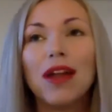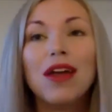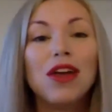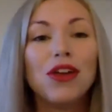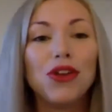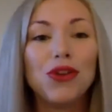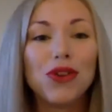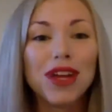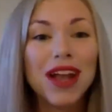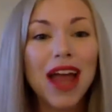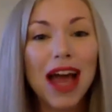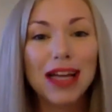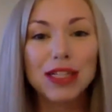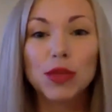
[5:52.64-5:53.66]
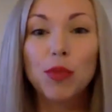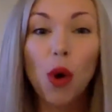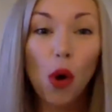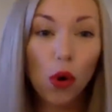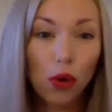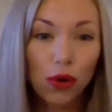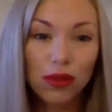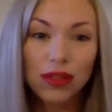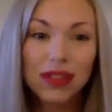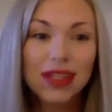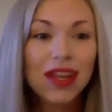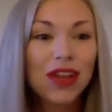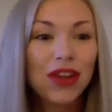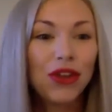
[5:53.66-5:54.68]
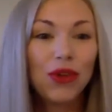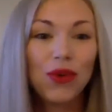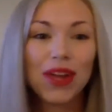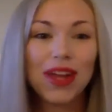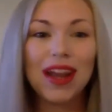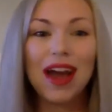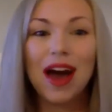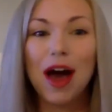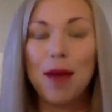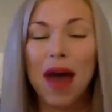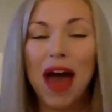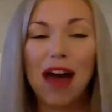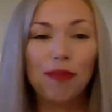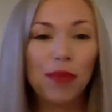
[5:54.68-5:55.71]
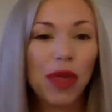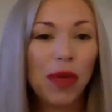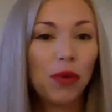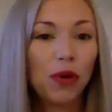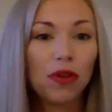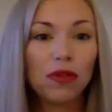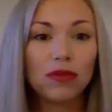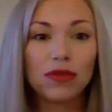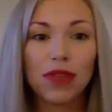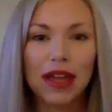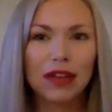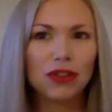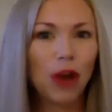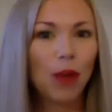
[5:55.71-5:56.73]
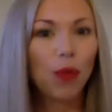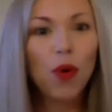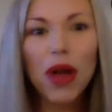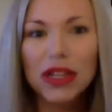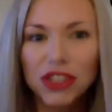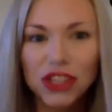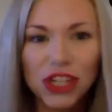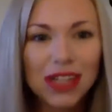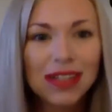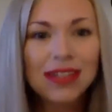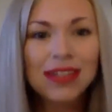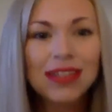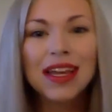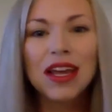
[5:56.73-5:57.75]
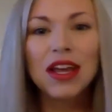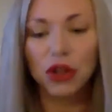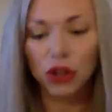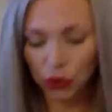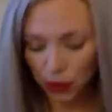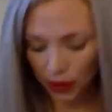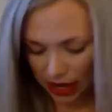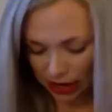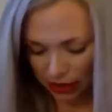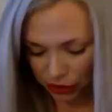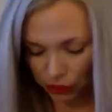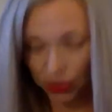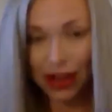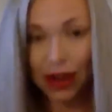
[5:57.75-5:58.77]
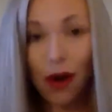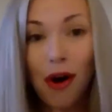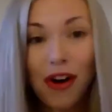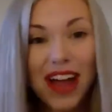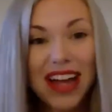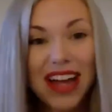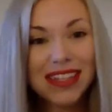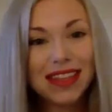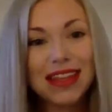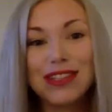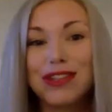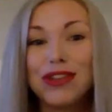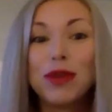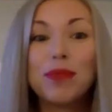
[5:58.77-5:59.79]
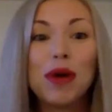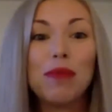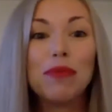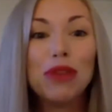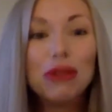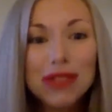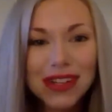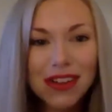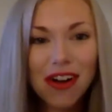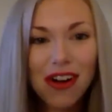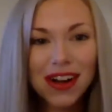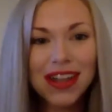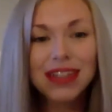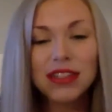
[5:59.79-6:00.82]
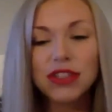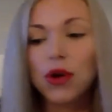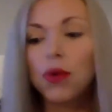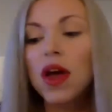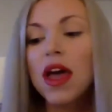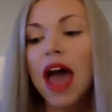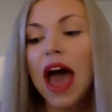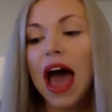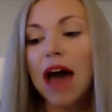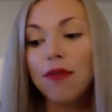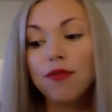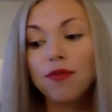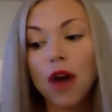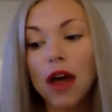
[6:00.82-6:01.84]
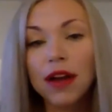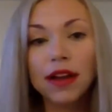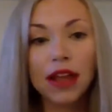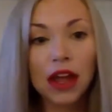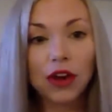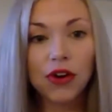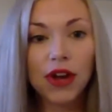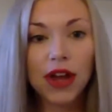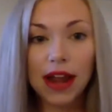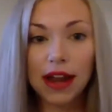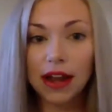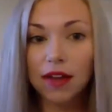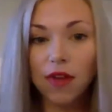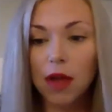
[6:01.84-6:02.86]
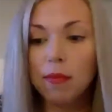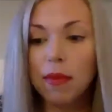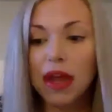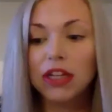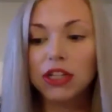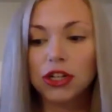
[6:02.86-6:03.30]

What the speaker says: you can ask polls, you can have people drop questions, you can do all kinds of things. You can put music on it. So have fun, get creative, and make sure